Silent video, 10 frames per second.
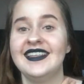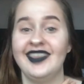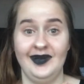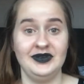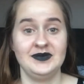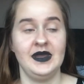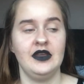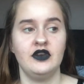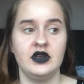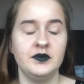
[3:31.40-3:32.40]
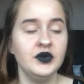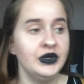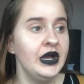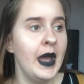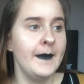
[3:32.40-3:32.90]
that would be incredible,
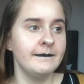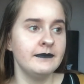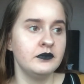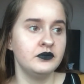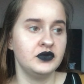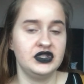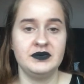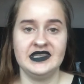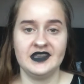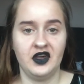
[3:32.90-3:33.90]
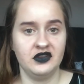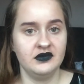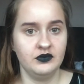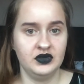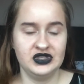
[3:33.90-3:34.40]
which means I got,
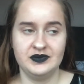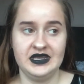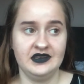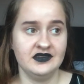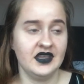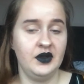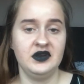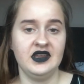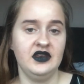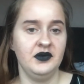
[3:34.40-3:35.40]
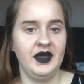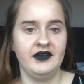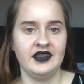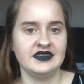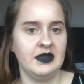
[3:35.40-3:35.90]
which means I would end up
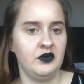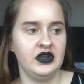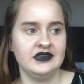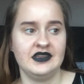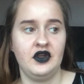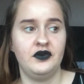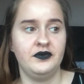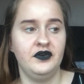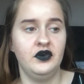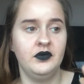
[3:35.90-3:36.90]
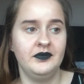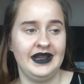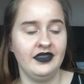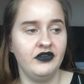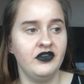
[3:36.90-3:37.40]
having the same grade as I got for
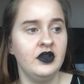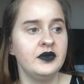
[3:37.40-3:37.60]
maths.